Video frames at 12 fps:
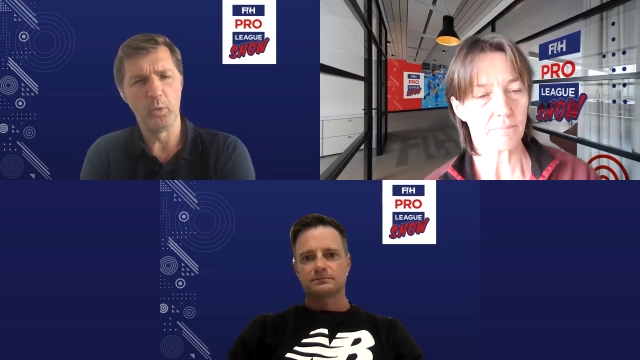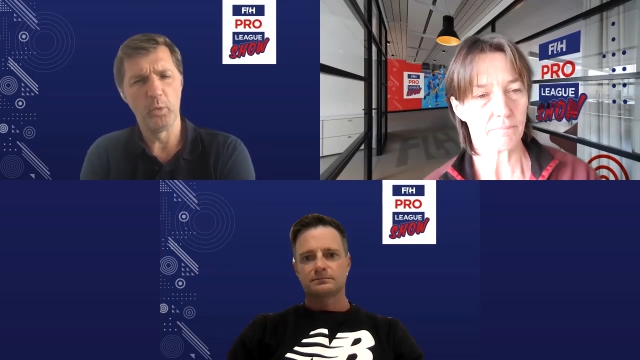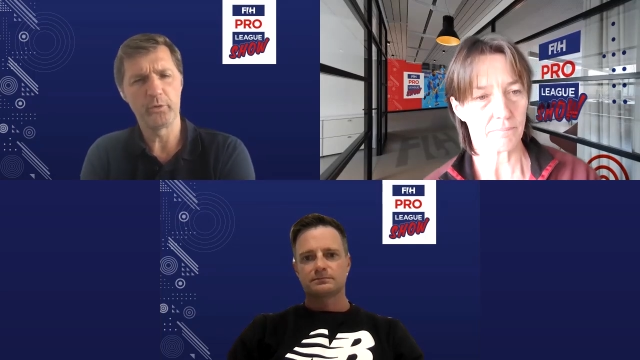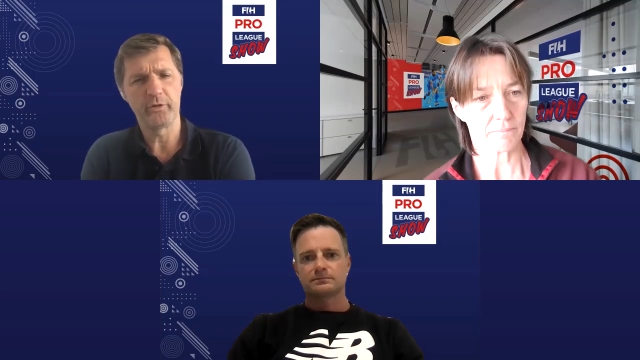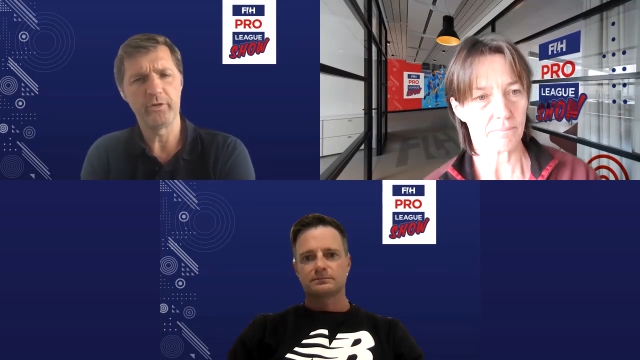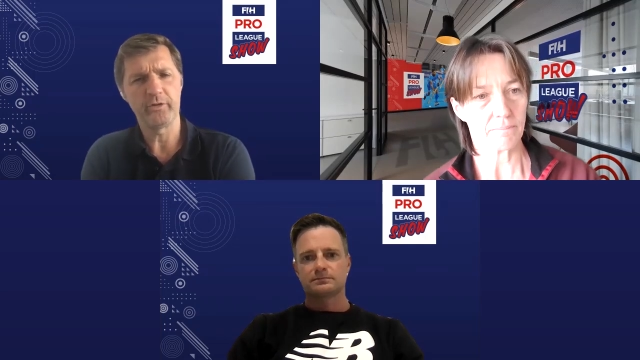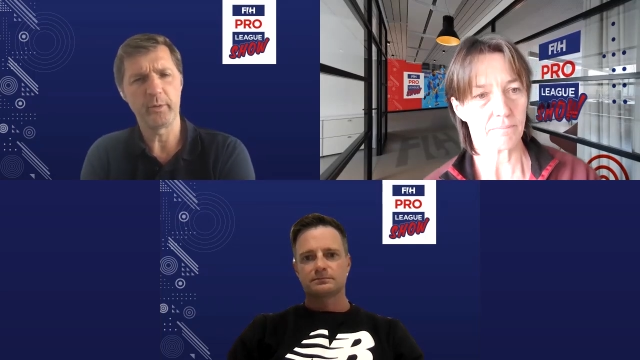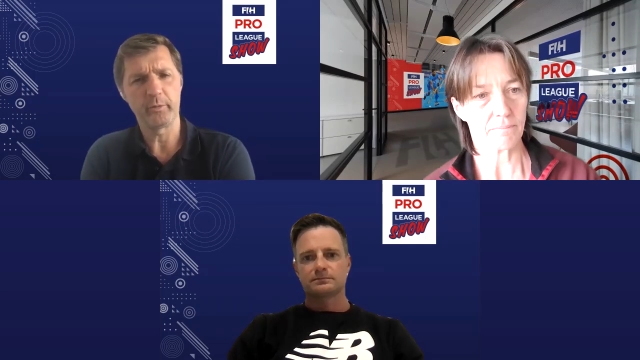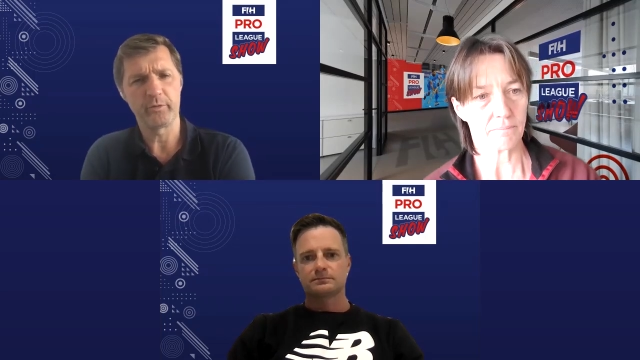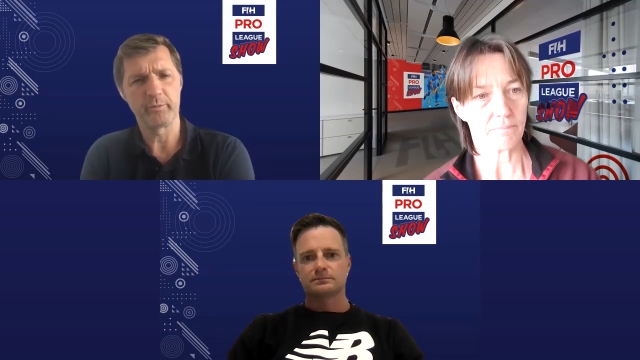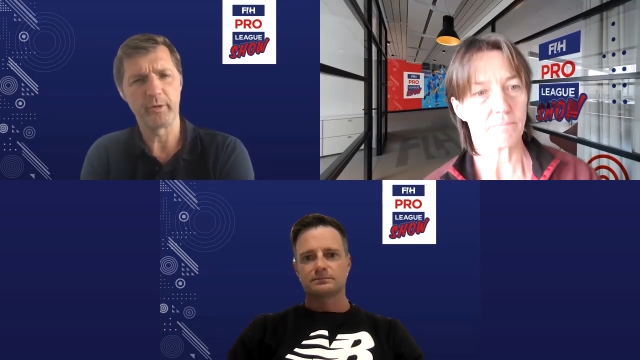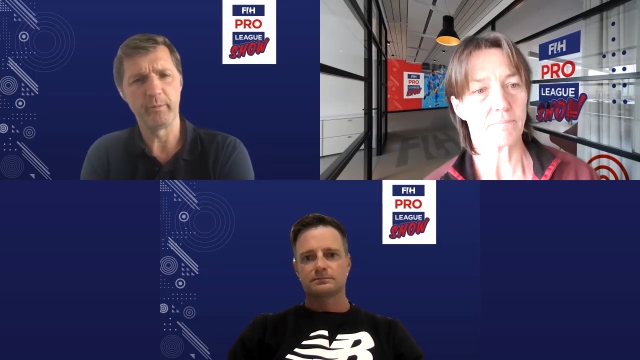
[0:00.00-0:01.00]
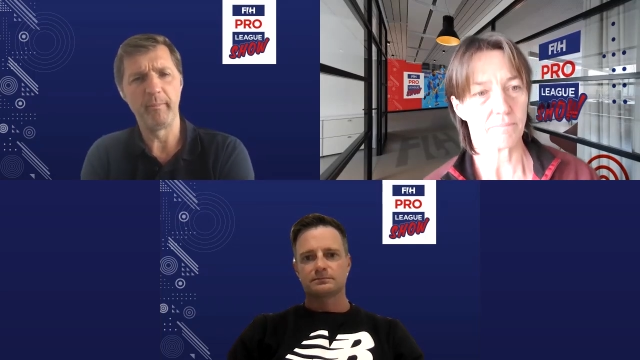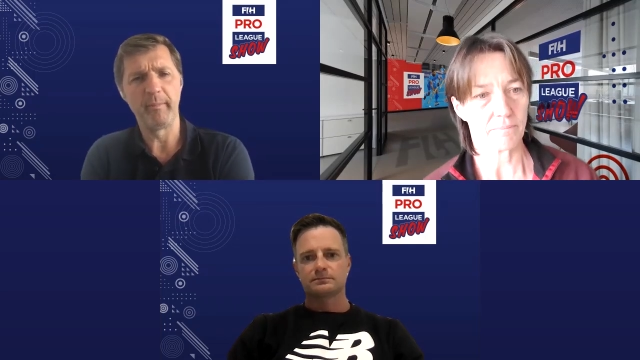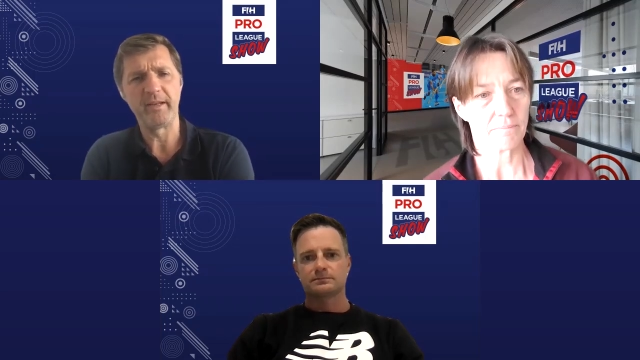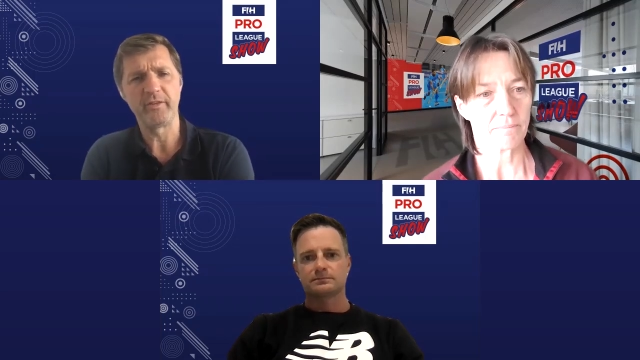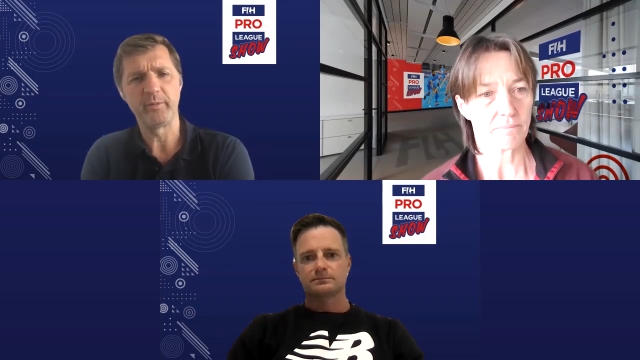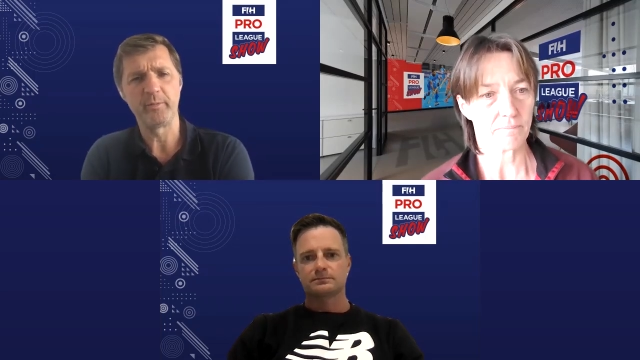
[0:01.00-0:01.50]
Speaker 1: and quarters. There was some real
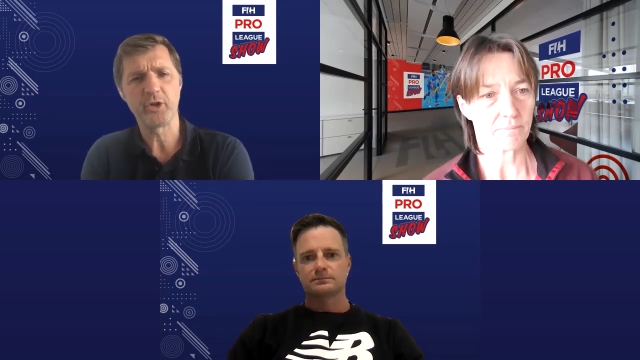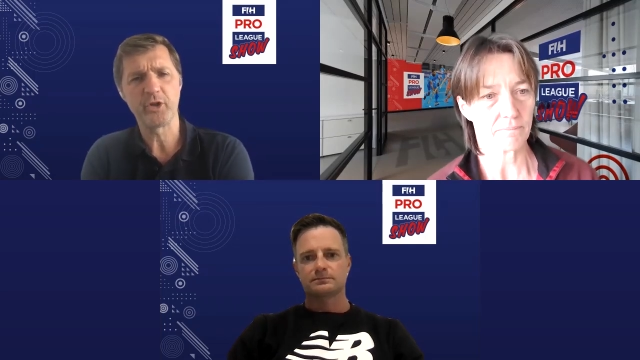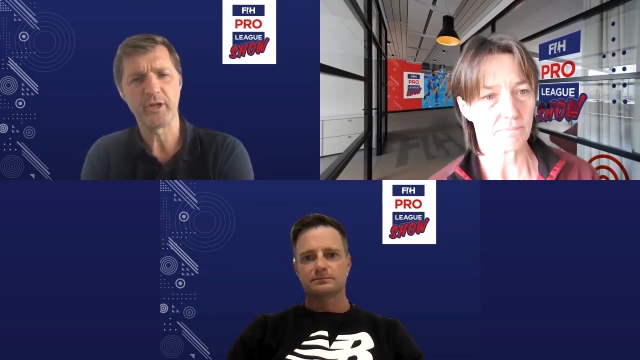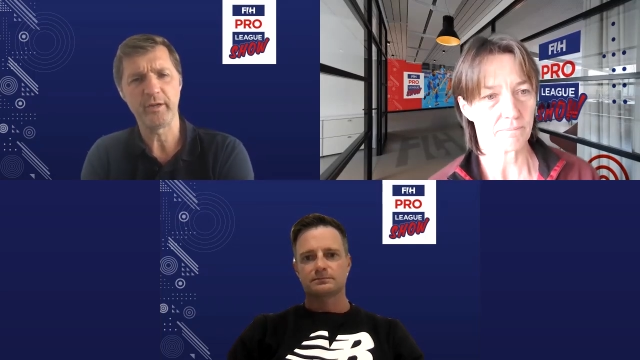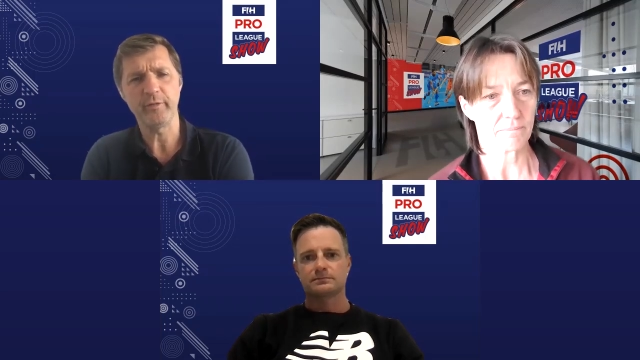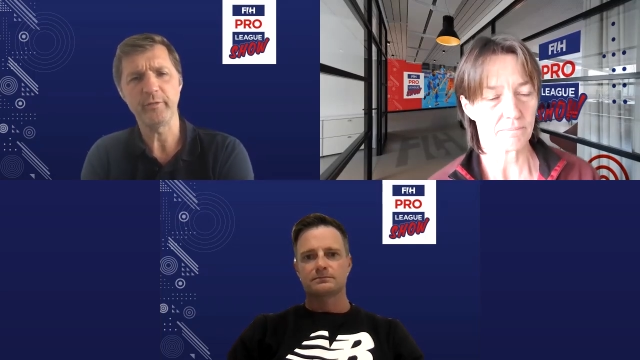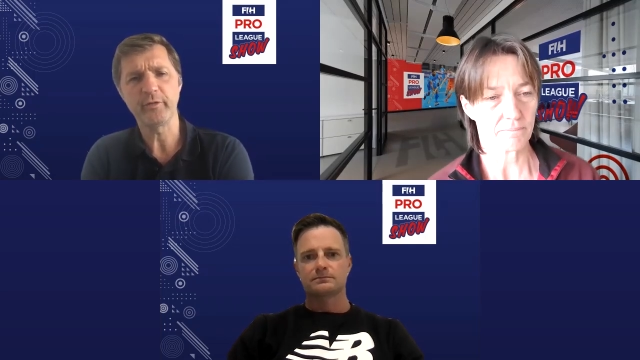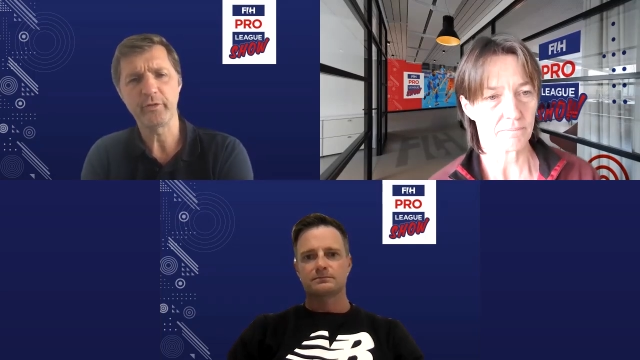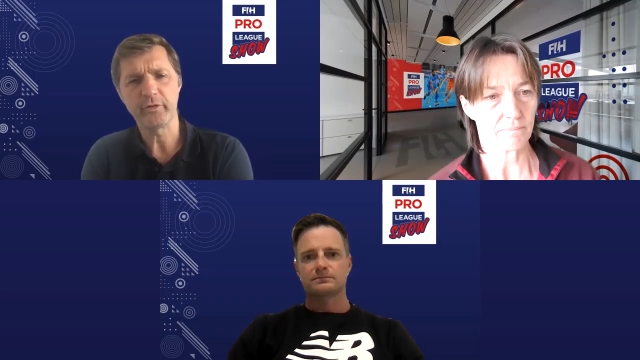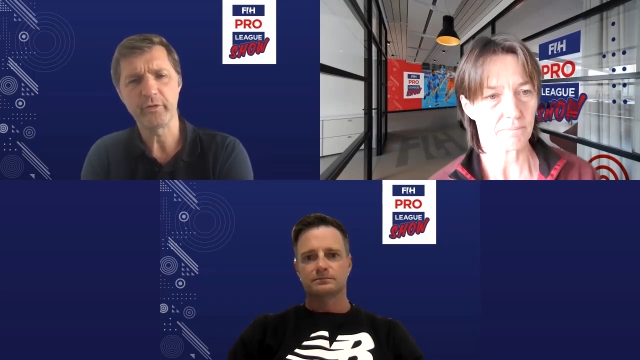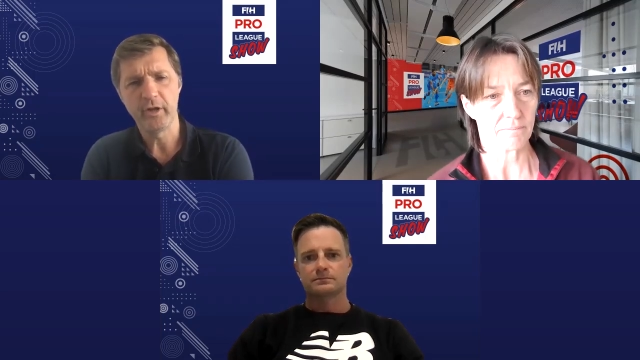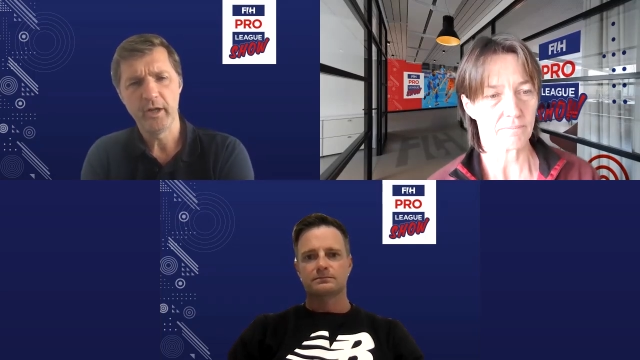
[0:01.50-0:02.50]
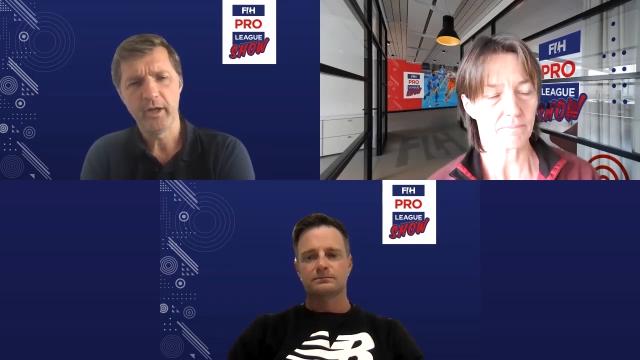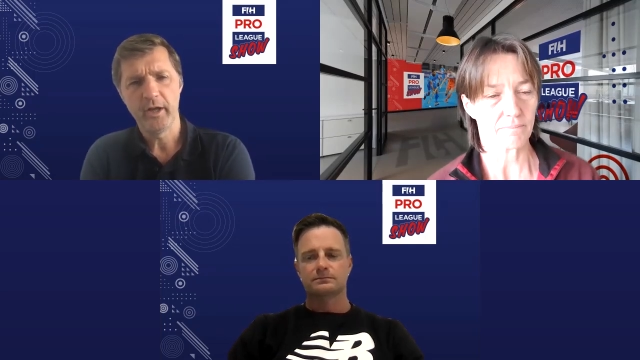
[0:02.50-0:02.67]
momentum shifts